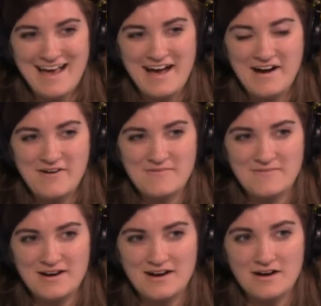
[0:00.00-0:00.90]
um,
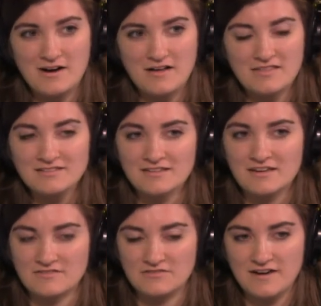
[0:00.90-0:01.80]
that's a lot
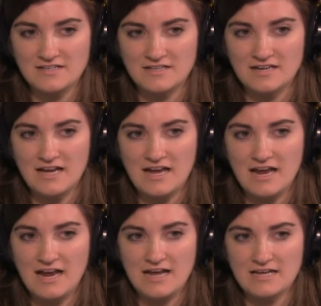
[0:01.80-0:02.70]
of infected
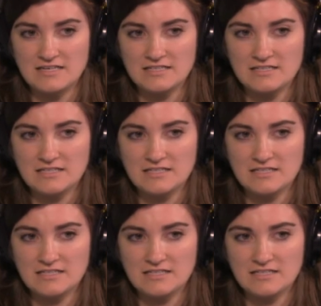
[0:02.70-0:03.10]
and